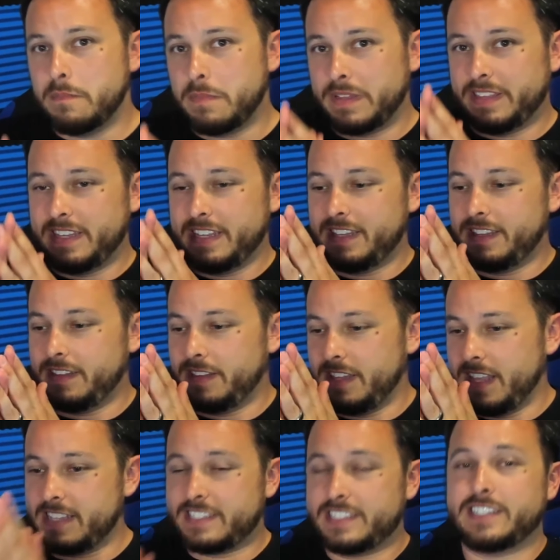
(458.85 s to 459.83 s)
but
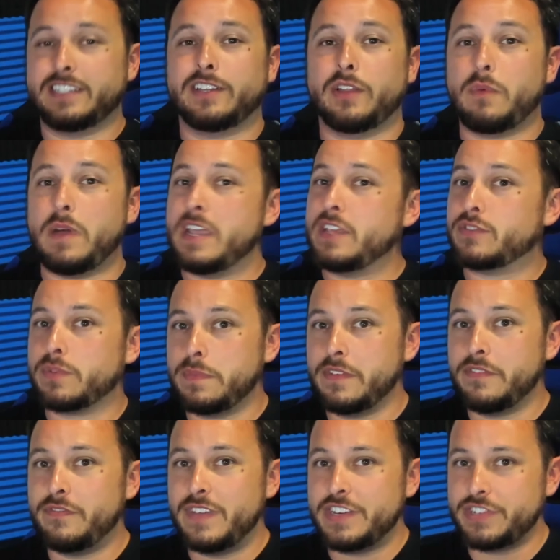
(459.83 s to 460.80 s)
it's still a ways from
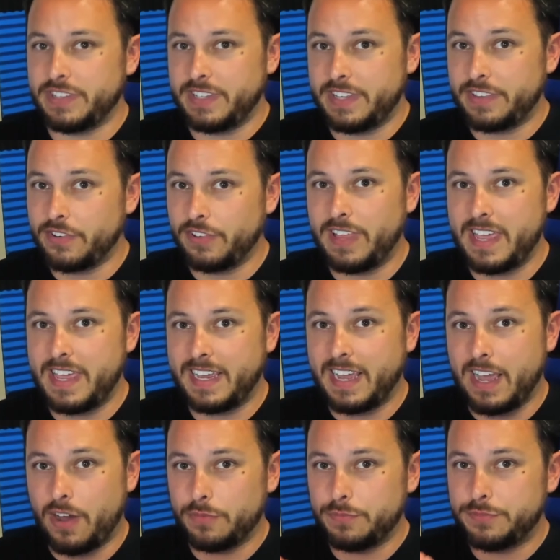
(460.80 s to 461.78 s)
the vision that they're laying
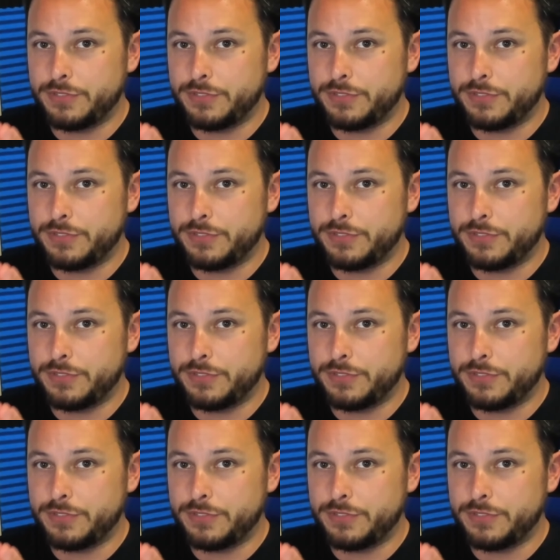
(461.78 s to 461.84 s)
out.